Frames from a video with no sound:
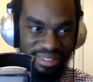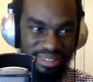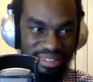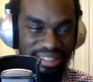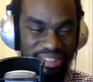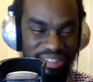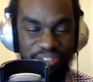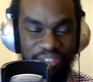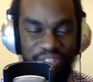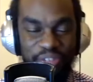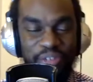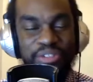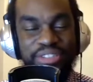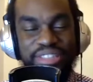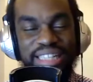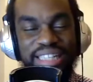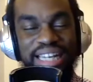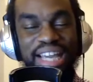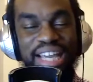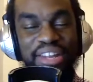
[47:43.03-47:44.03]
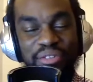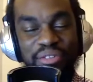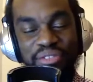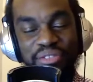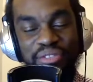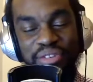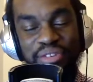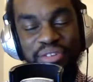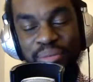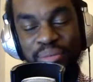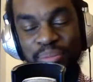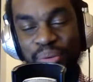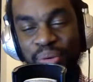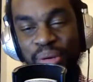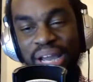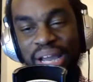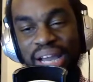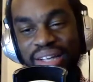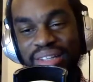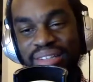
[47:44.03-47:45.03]
his first and last review. Poor
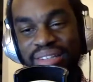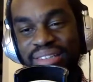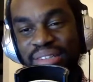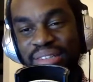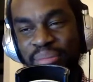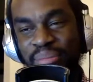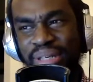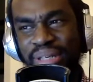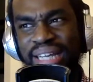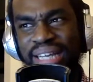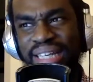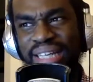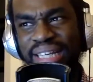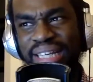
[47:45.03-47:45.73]
guy. But like,